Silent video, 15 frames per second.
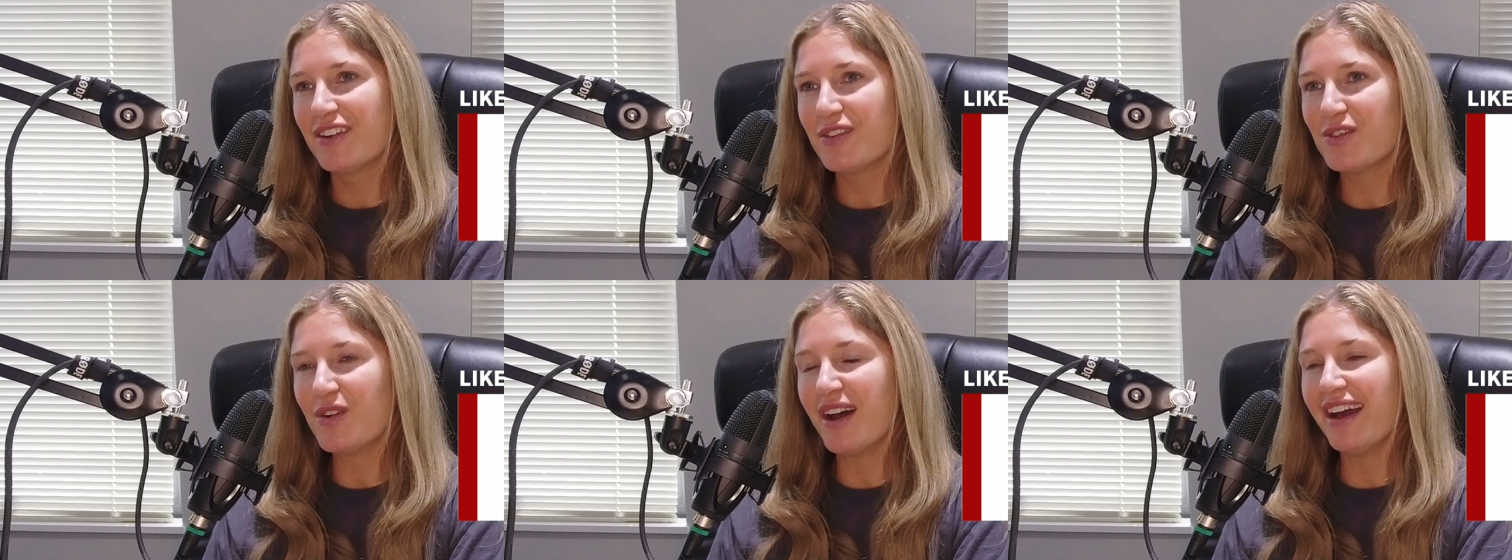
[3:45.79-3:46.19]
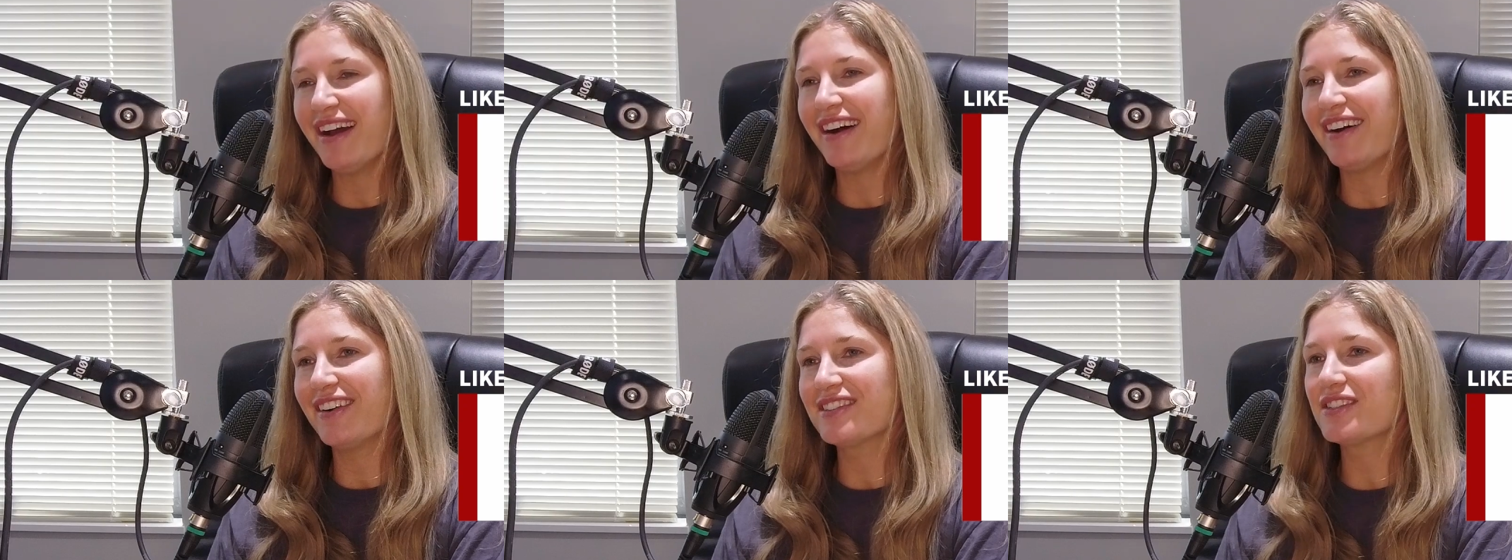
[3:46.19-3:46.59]

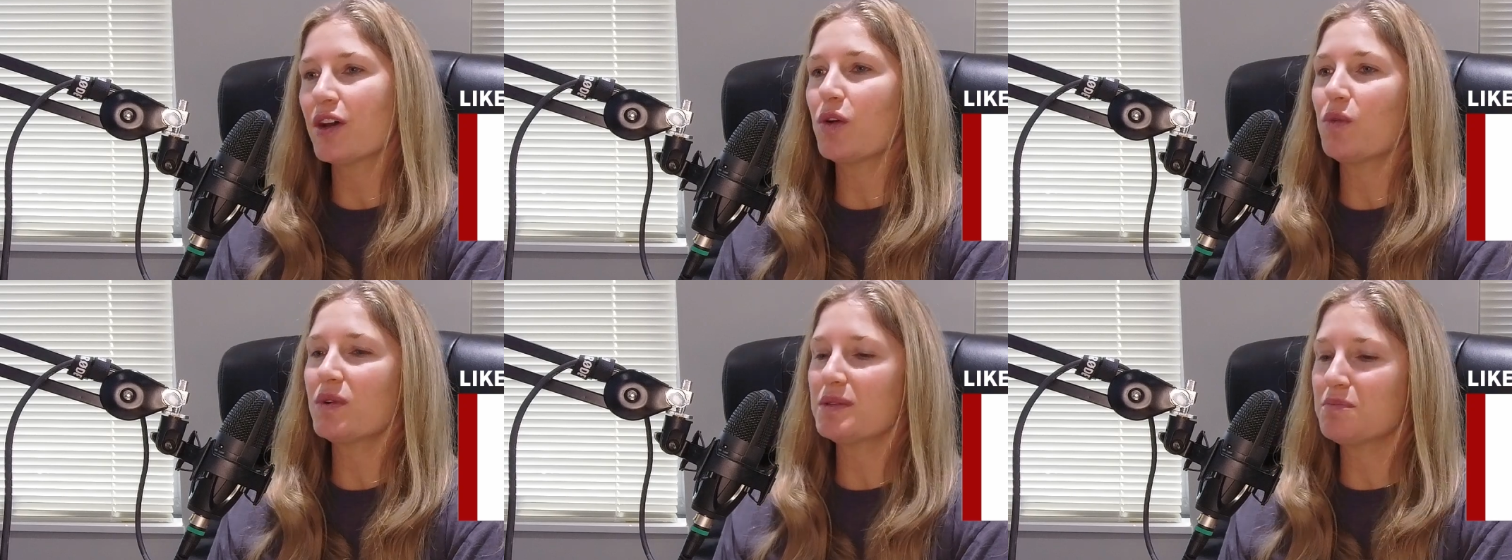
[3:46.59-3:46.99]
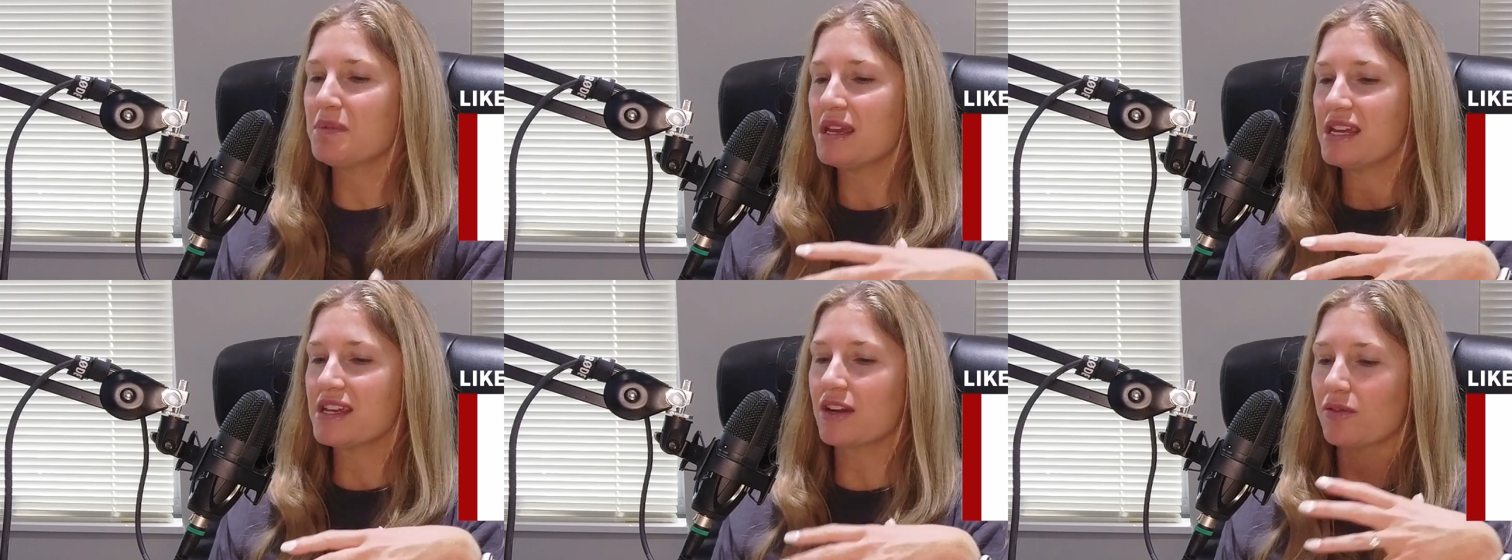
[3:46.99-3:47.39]
Wow. So was
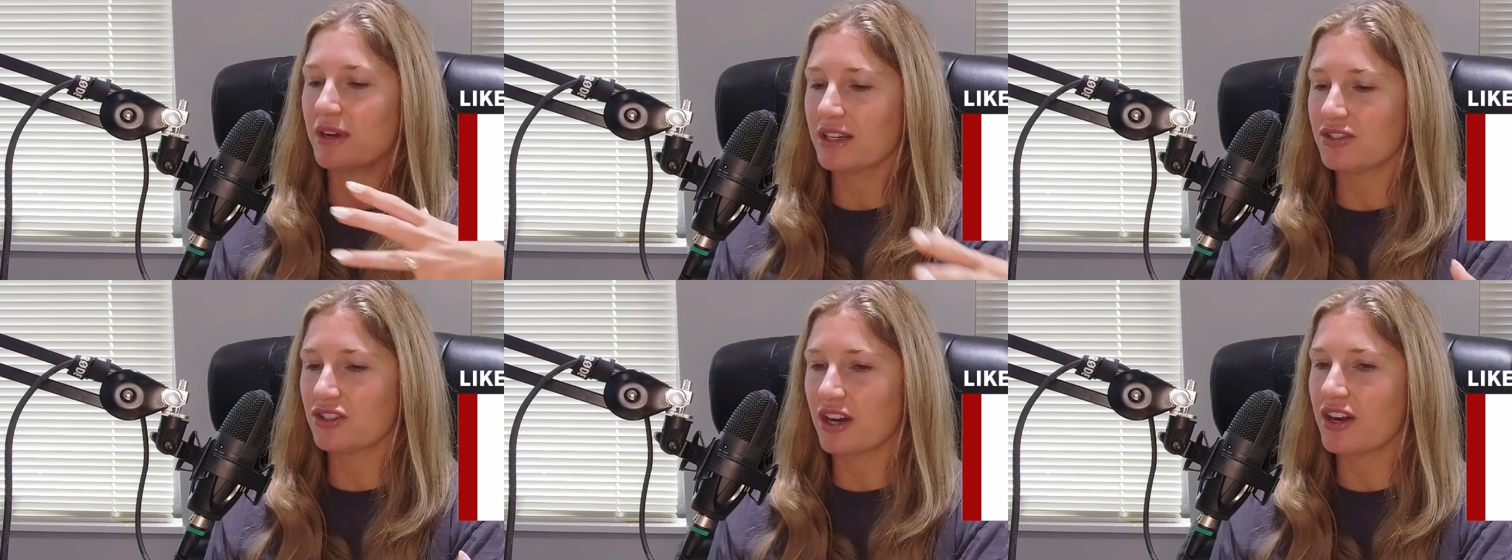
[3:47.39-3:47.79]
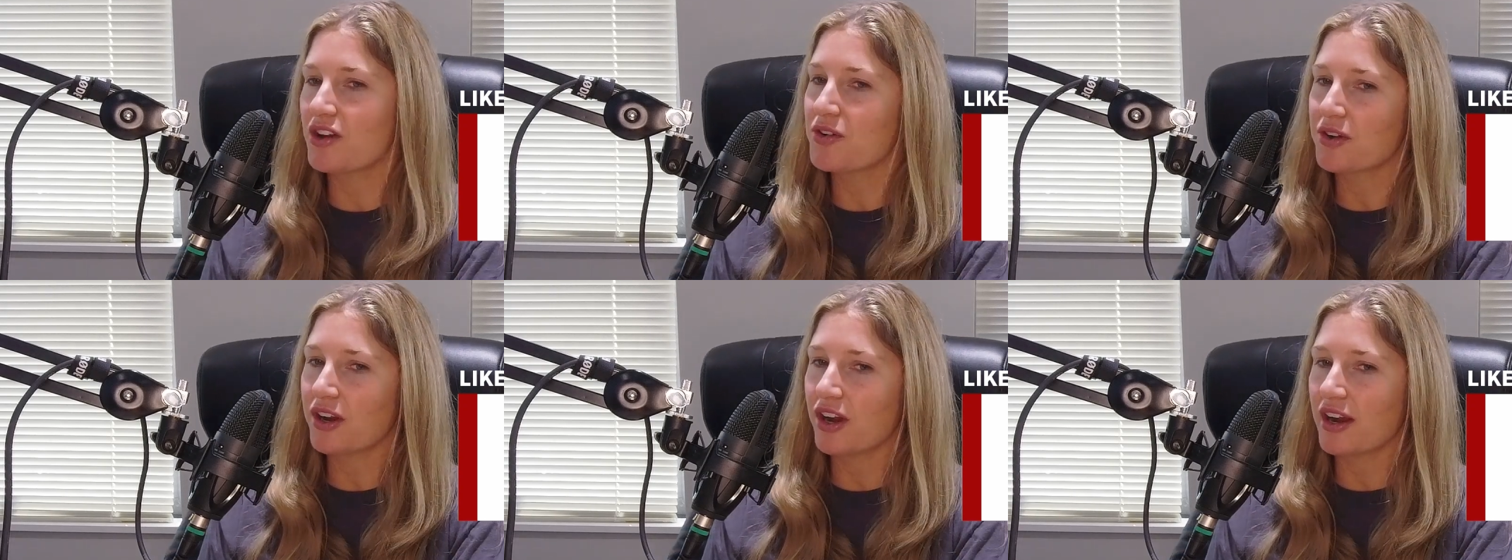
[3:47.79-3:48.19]
being a restaurant
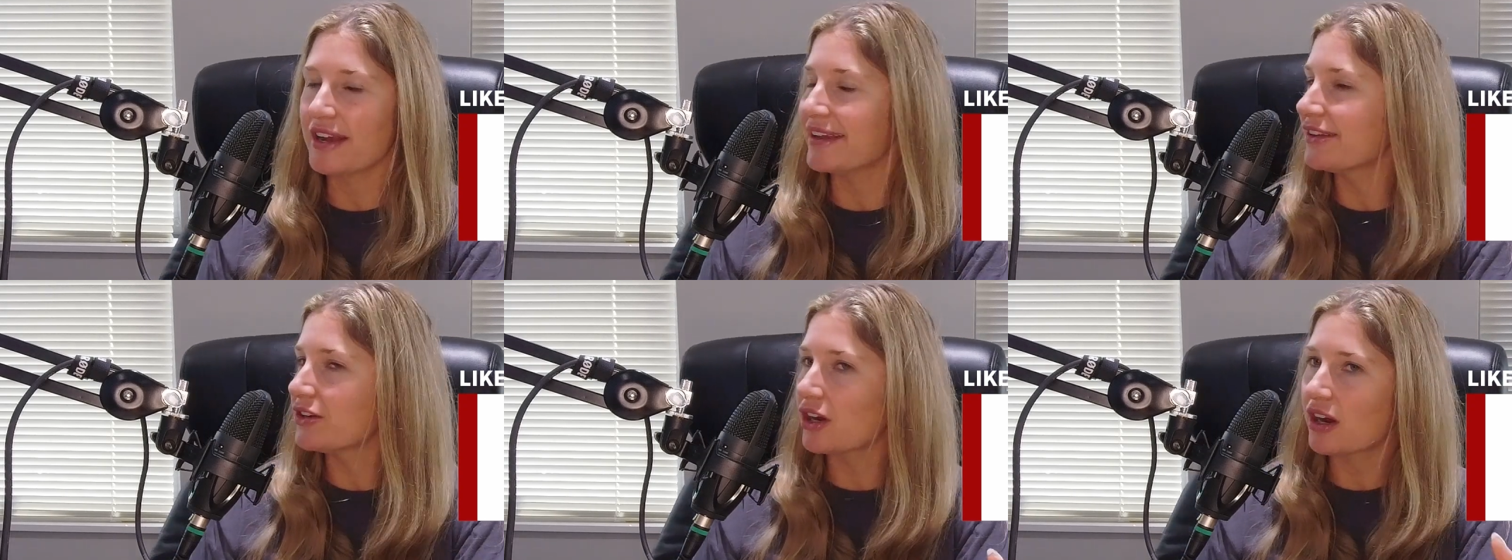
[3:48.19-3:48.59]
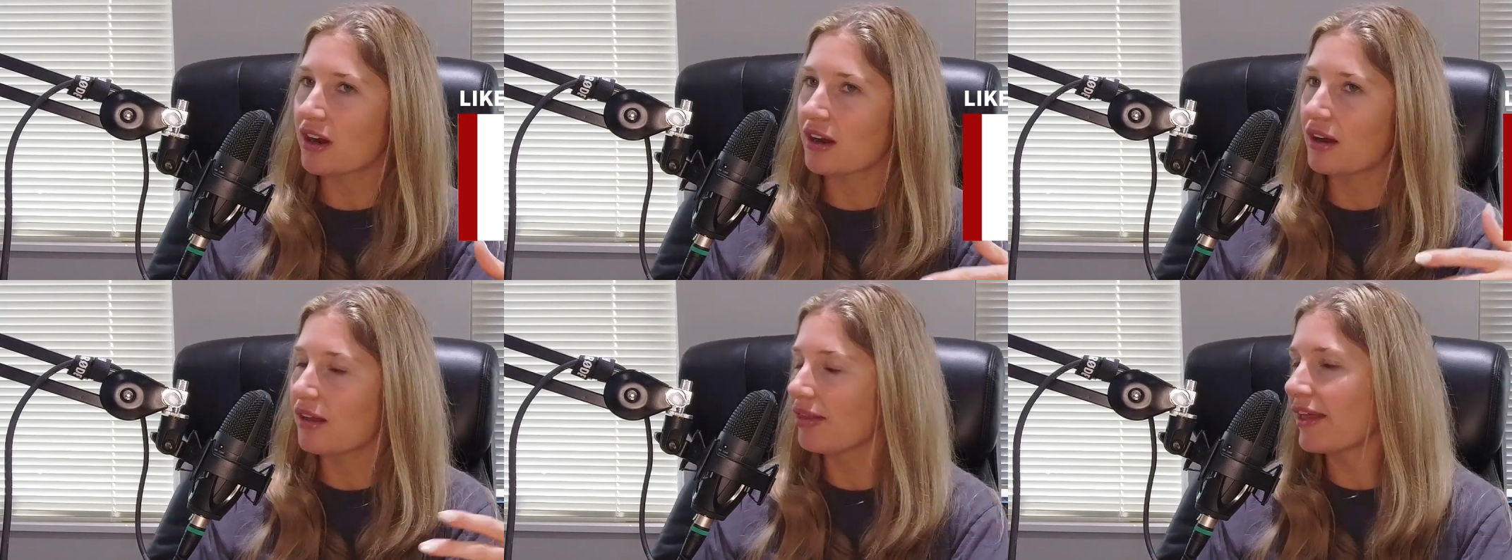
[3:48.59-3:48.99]
owner in
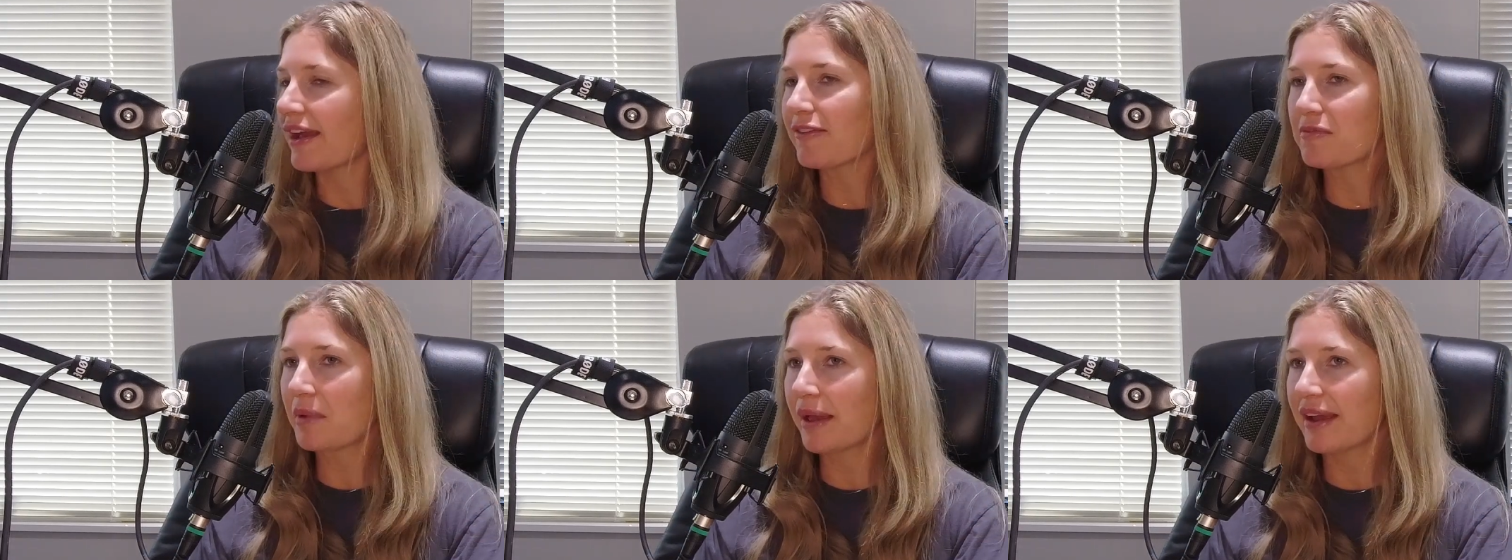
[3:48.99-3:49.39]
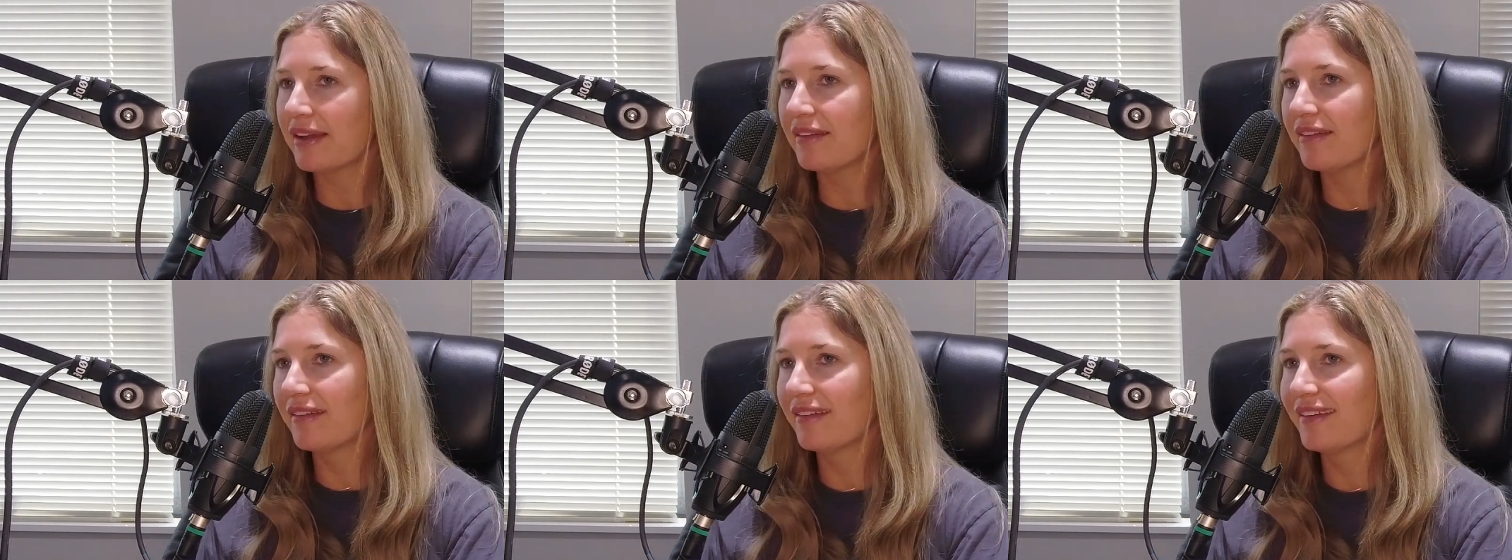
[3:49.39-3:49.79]
your life plan?